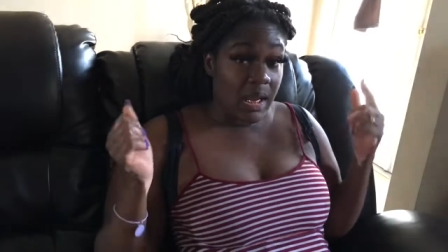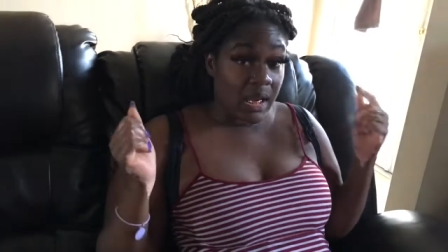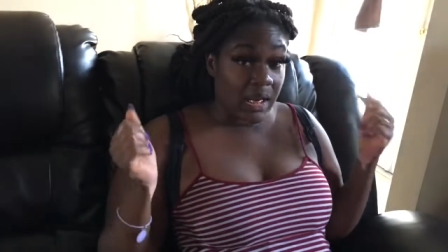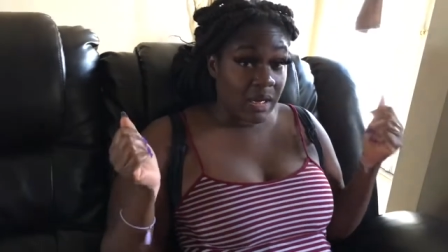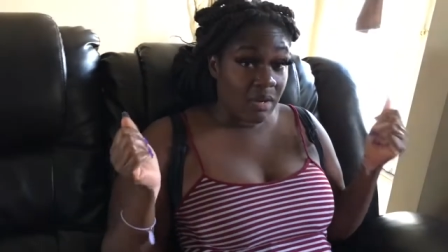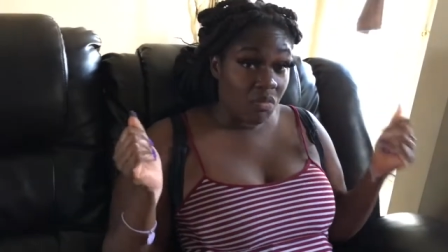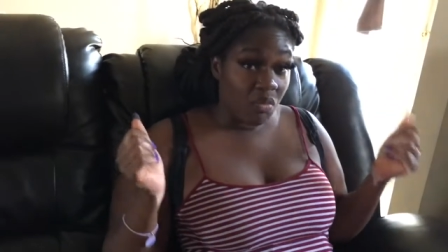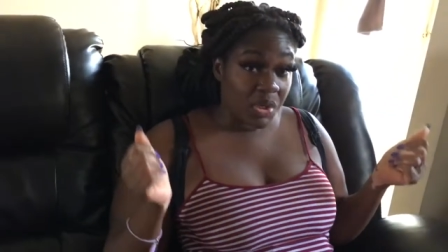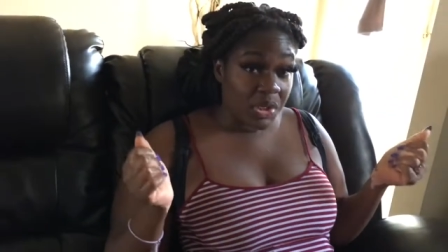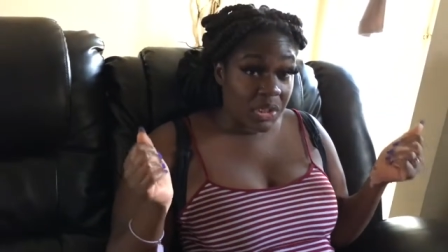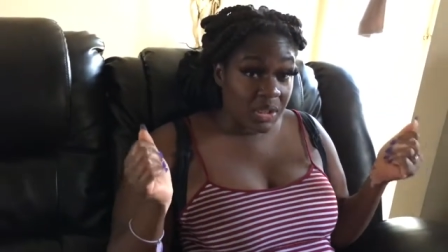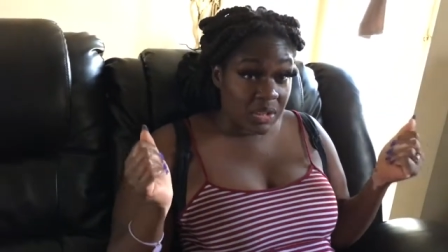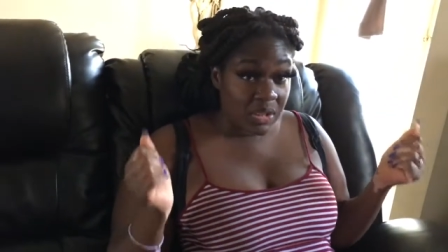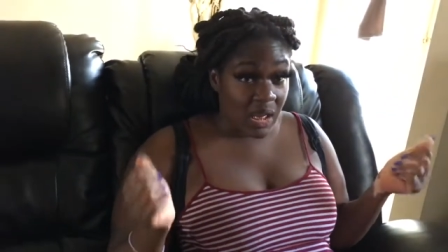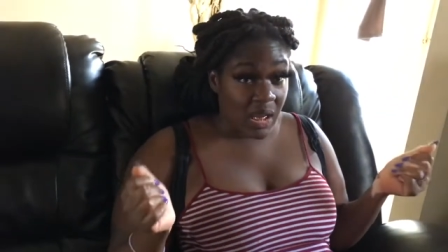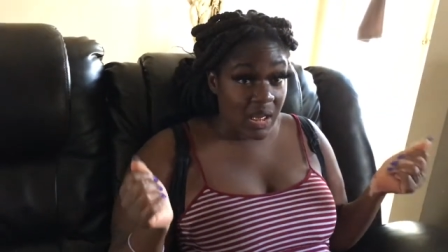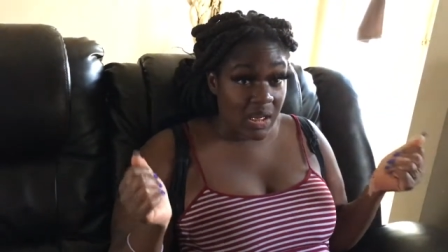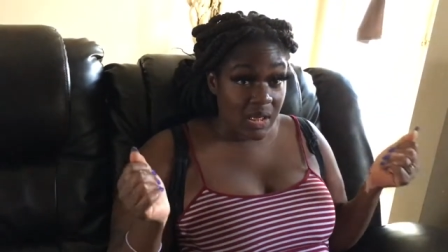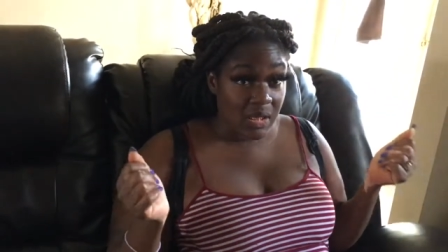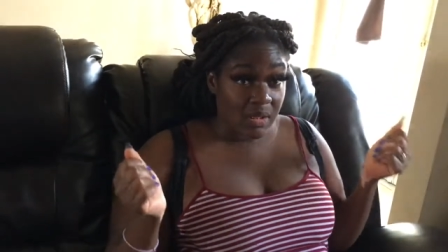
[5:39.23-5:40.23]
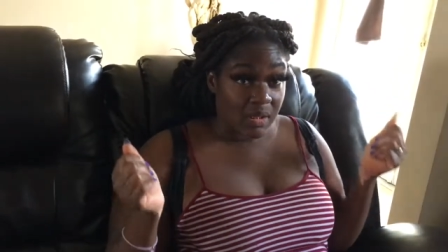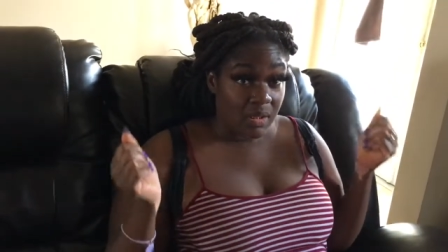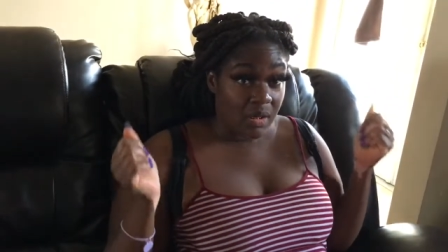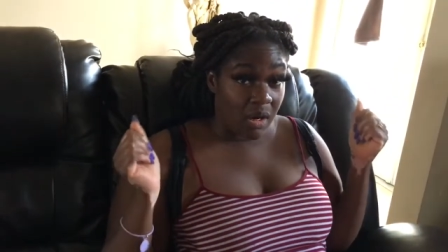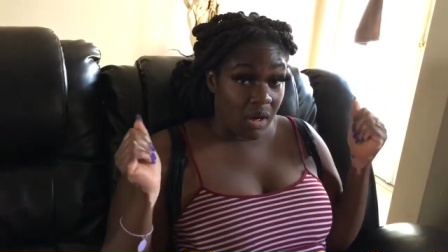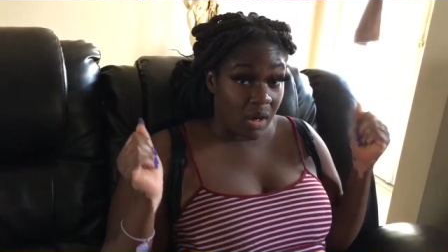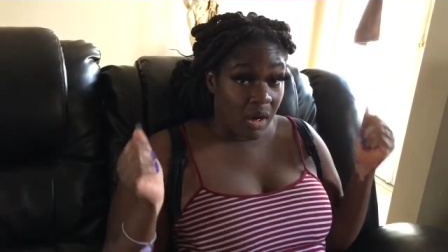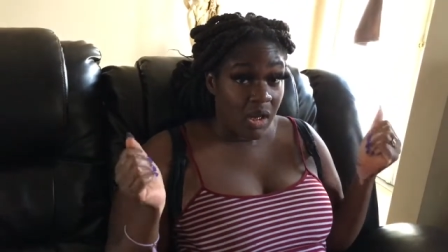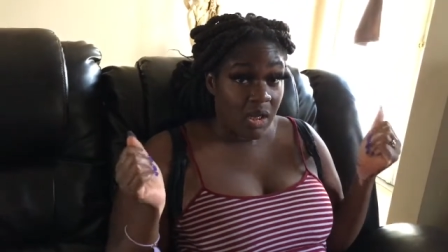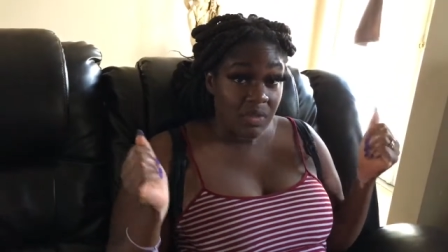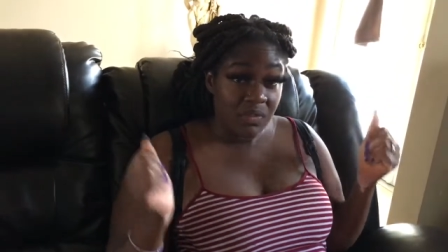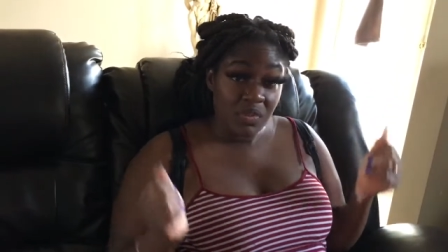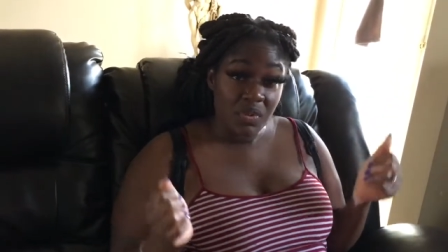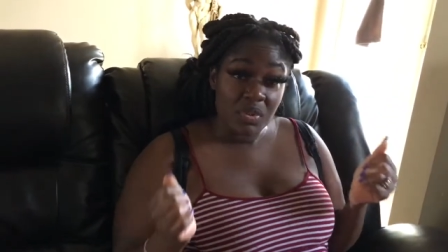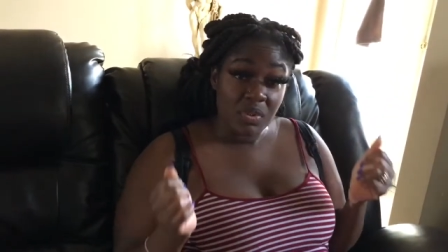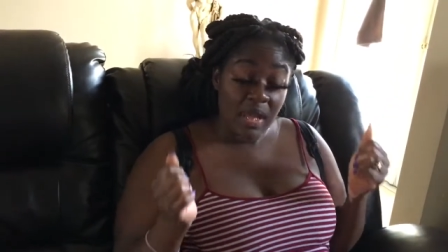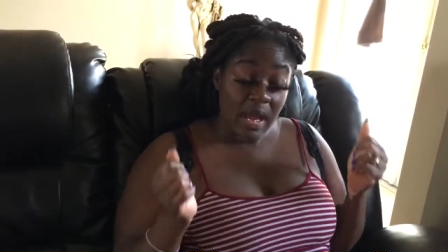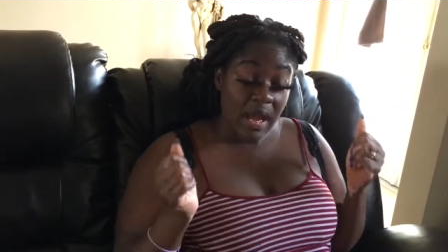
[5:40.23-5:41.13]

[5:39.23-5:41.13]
And I want to thank all of you